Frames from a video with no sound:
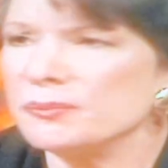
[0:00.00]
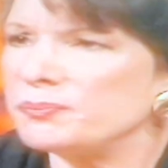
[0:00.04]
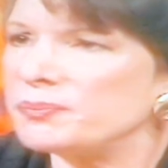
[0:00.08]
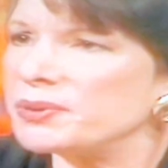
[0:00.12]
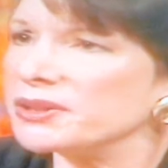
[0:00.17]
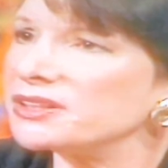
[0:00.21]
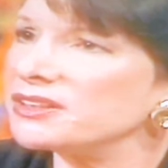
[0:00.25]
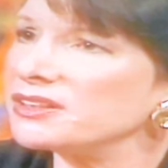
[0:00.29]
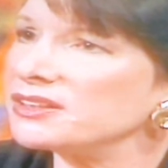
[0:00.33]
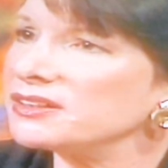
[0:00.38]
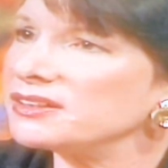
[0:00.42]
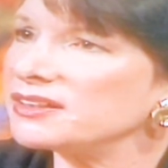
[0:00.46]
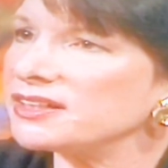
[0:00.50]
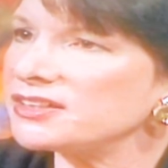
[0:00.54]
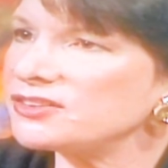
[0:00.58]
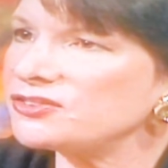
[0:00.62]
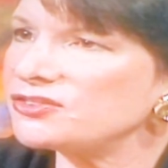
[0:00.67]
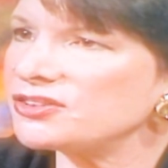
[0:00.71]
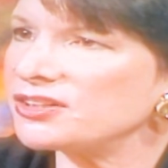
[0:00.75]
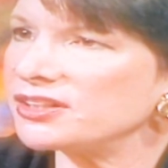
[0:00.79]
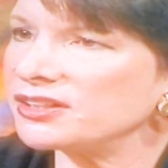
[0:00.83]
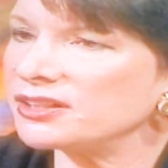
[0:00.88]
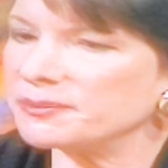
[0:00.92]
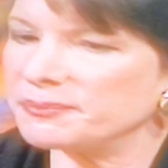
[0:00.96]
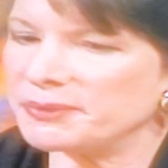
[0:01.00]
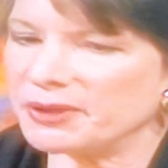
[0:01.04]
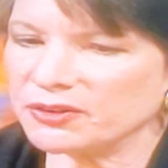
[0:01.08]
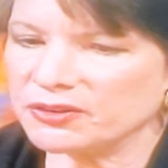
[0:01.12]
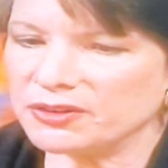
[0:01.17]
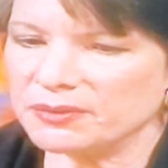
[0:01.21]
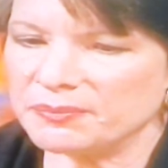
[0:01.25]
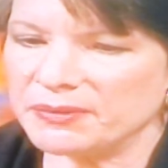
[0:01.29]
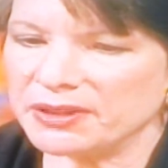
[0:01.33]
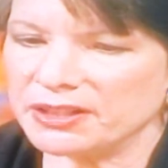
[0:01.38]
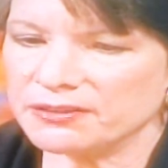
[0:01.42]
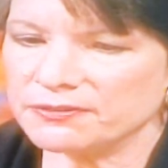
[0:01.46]
But the nice thing about
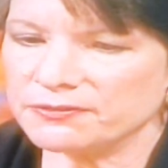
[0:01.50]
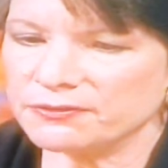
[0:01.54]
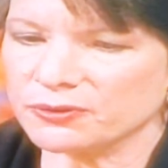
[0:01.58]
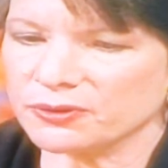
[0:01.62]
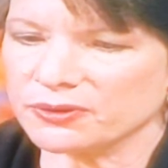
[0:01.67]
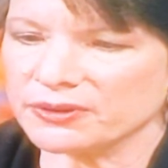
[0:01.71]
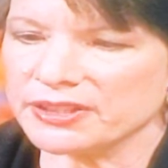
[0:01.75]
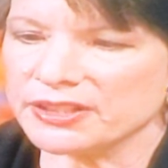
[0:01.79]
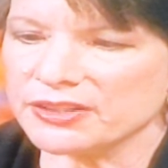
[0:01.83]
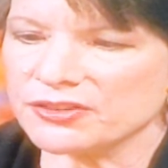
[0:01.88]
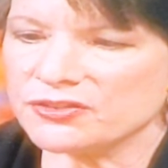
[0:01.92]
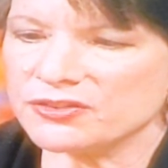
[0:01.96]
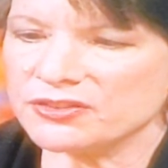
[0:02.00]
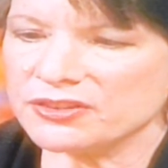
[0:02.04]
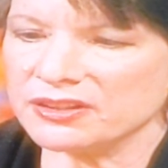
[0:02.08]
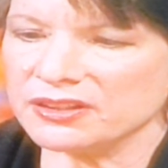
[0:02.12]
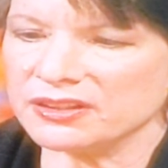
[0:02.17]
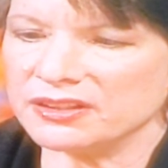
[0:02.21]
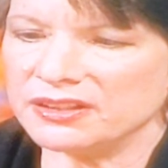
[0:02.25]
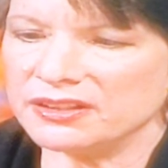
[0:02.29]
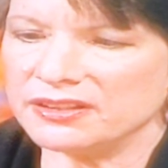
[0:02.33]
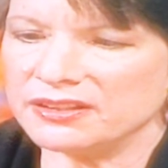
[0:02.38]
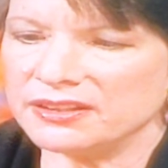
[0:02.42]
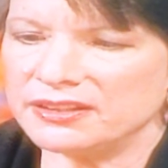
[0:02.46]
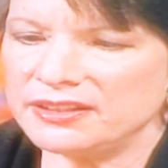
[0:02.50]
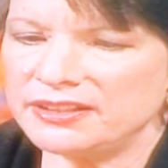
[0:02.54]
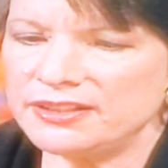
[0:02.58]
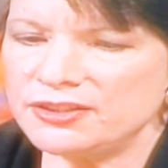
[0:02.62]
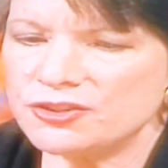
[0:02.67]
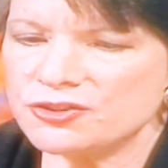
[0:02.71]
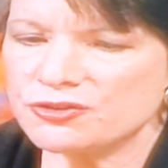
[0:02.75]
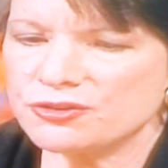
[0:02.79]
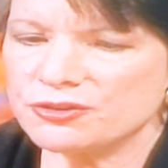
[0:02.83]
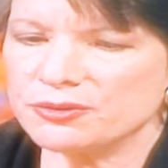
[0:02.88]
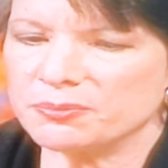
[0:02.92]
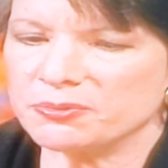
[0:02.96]
the metaphor is that
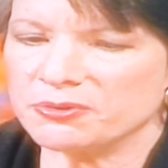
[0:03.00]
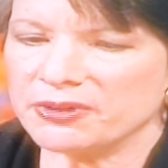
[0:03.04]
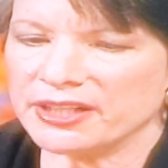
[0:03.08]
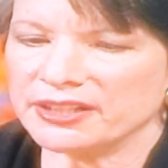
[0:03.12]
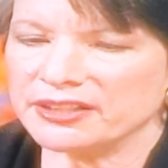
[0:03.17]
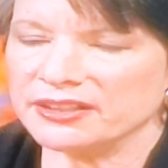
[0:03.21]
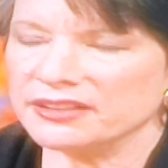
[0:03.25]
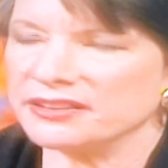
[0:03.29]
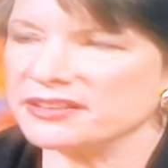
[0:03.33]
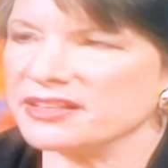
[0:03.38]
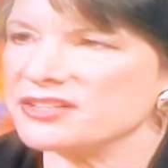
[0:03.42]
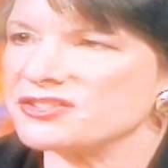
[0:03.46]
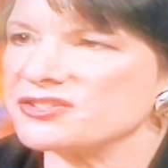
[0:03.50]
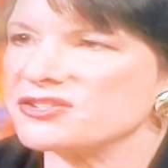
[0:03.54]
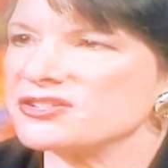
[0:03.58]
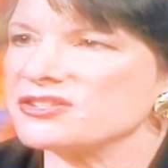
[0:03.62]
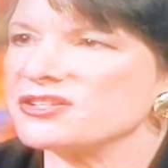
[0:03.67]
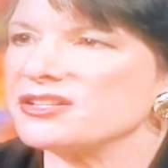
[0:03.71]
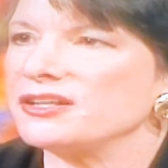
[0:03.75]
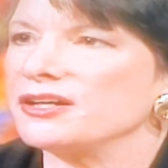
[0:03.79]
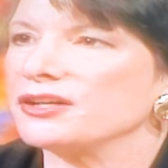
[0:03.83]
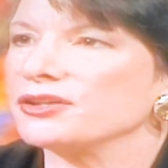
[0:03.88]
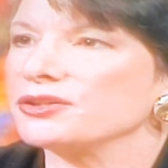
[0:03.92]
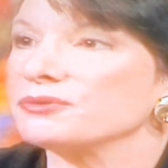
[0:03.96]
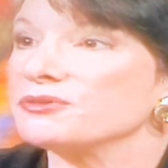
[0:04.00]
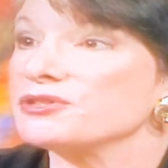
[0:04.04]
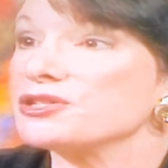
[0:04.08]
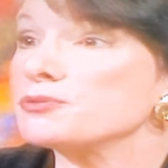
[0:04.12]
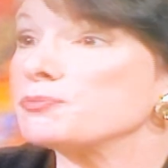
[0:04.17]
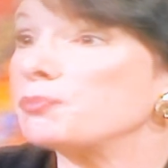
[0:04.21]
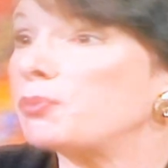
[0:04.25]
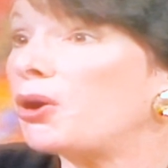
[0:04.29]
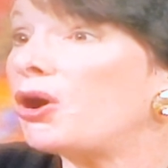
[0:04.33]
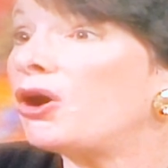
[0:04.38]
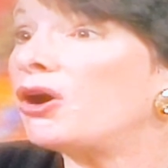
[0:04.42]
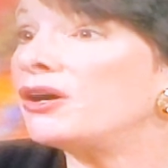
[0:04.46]
each group recognizes the other as
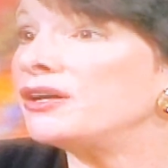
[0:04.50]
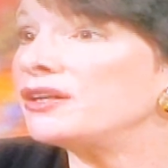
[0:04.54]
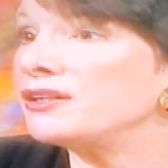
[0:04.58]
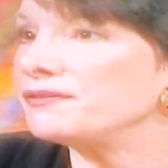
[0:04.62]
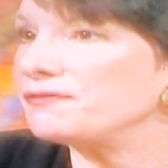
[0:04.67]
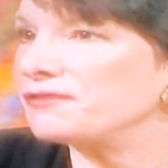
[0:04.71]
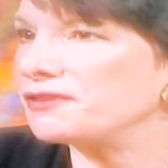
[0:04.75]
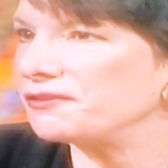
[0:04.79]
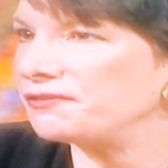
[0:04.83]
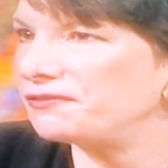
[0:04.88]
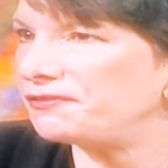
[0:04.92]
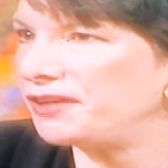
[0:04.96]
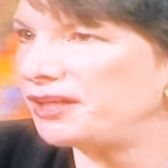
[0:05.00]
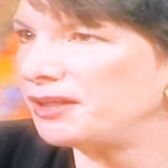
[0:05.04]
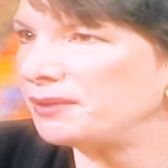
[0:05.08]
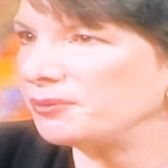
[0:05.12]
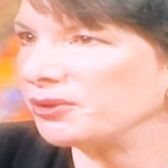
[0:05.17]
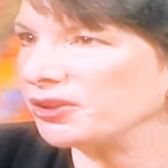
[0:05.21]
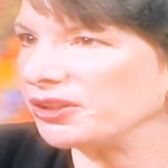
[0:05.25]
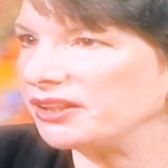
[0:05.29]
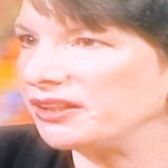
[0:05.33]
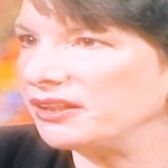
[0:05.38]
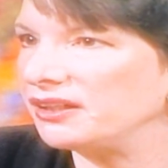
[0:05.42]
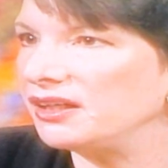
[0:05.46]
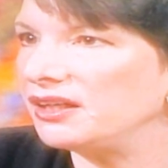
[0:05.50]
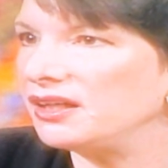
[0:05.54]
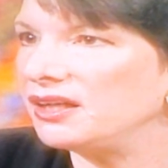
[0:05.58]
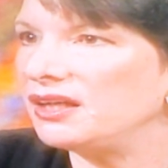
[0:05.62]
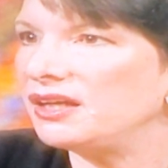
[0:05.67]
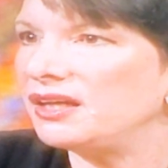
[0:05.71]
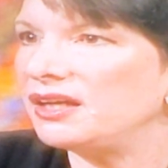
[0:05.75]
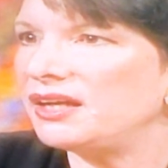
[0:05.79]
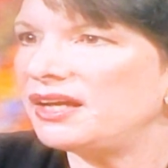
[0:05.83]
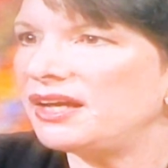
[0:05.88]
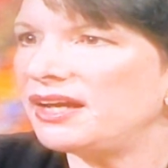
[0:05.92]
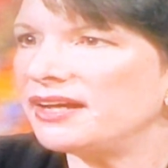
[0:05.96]
part of the family.
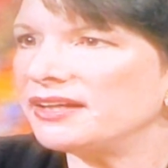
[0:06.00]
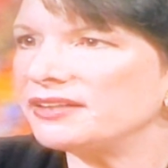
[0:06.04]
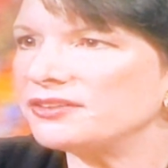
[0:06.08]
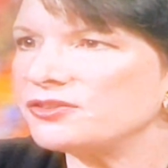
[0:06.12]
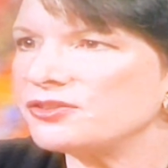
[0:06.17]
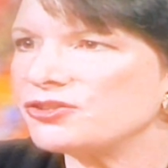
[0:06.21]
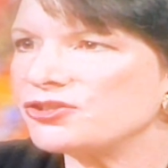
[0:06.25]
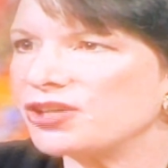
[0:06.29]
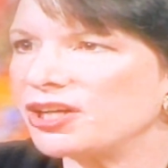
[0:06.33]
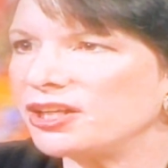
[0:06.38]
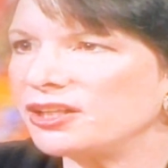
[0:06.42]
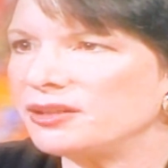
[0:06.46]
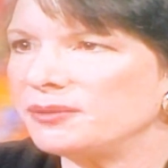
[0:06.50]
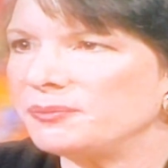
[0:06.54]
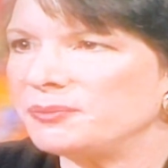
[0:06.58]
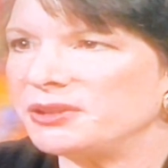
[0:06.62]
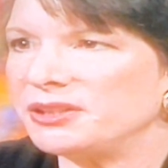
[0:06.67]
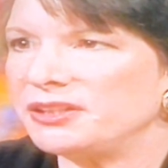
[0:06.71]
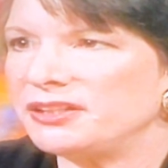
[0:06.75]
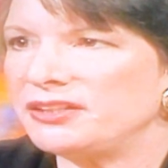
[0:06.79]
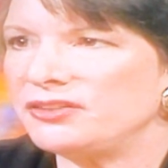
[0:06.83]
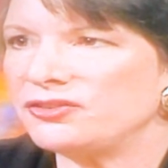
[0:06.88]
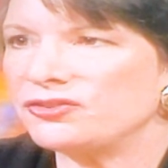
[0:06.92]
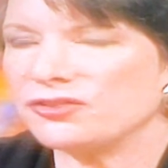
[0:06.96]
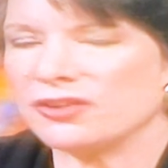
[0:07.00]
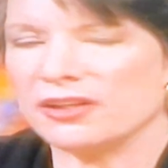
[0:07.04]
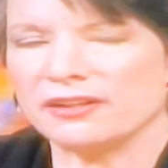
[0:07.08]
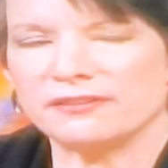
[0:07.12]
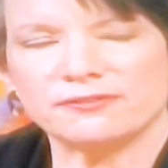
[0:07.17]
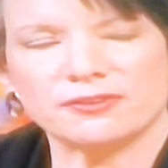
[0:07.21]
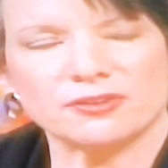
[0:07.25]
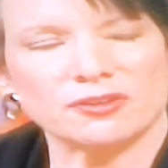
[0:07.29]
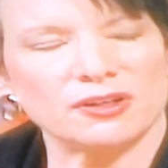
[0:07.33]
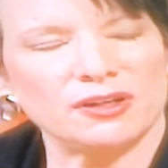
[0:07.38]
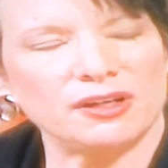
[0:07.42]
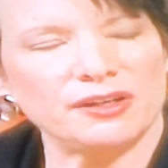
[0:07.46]
And Jacob and Esau,
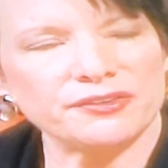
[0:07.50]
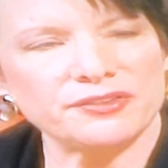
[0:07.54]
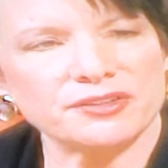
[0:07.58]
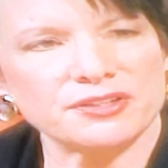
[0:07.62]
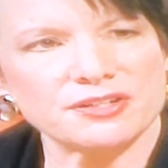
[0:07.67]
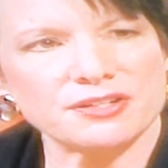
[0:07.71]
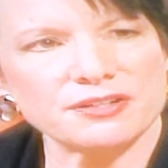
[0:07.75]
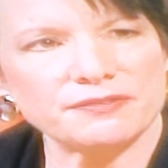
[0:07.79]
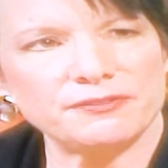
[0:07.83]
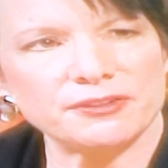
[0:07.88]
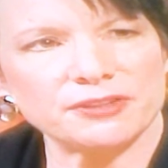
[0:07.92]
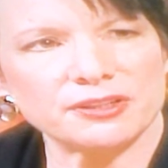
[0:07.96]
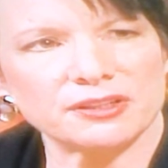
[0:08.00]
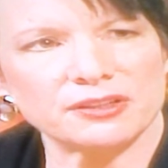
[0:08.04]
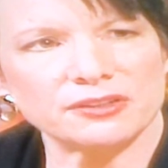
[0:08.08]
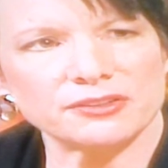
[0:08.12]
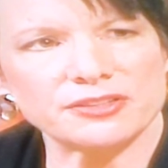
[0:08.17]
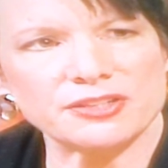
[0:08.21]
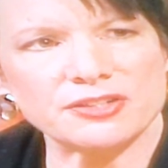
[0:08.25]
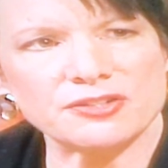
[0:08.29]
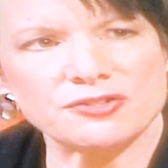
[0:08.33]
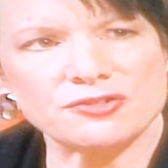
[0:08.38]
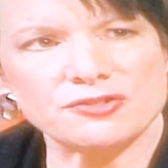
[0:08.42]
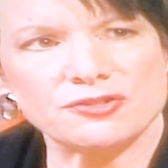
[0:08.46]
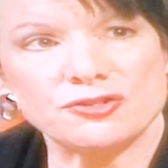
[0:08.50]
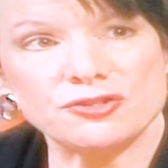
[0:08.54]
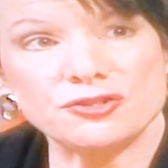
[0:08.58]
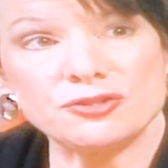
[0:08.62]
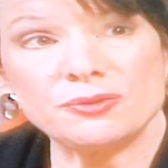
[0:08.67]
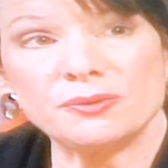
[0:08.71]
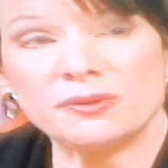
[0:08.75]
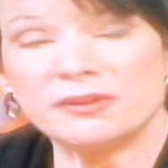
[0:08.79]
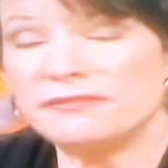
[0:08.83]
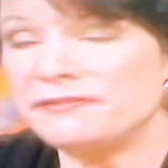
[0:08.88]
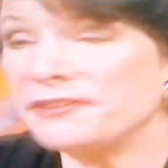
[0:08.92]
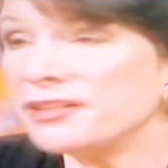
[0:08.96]
for all their difficulties,
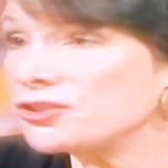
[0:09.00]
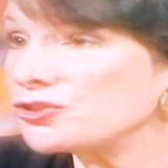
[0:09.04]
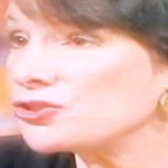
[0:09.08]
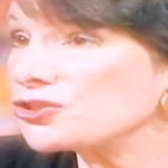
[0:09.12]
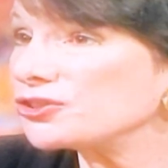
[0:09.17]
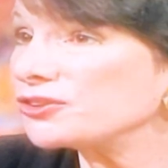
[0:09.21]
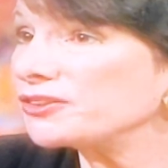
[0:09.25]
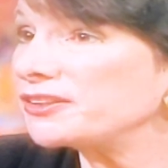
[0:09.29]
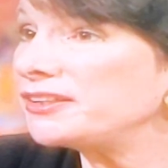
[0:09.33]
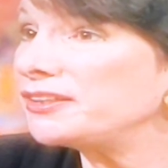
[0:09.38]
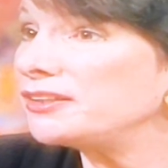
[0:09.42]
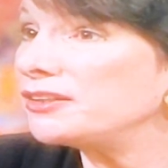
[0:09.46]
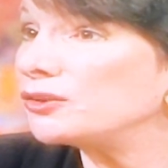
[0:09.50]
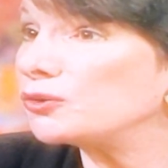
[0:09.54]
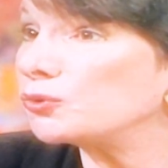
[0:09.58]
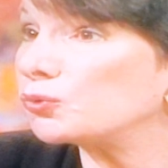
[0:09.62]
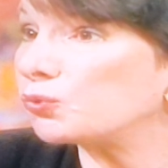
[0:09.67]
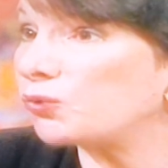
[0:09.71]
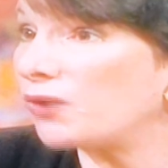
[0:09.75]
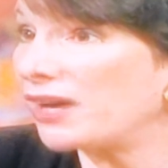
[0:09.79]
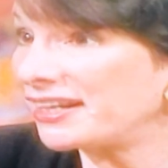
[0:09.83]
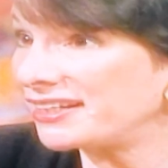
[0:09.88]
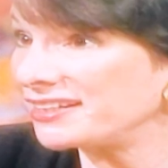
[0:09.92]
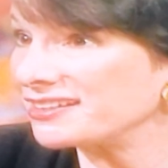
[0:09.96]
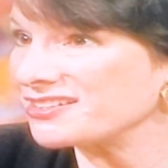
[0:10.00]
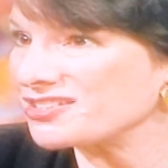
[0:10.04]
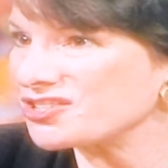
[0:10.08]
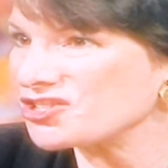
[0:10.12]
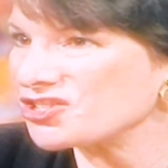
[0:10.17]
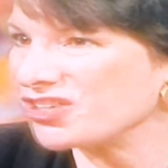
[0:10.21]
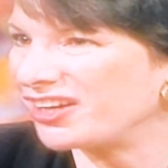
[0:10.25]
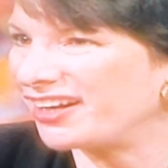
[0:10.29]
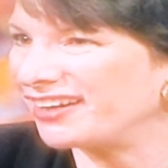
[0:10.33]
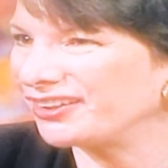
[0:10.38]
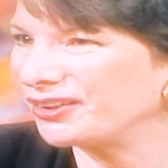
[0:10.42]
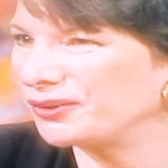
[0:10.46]
do eventually
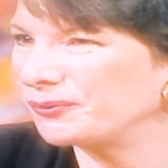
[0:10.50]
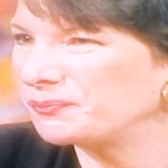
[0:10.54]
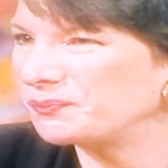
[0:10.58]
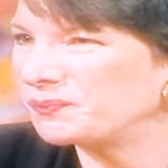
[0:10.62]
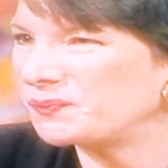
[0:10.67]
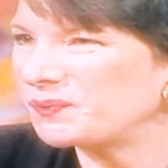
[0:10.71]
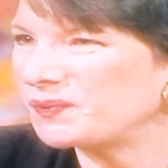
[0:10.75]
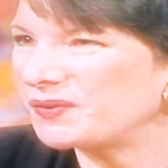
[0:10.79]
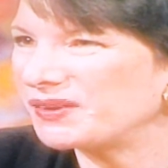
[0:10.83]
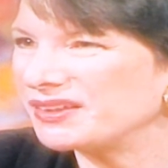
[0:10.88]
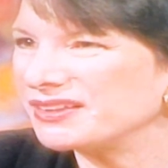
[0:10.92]
reconcile.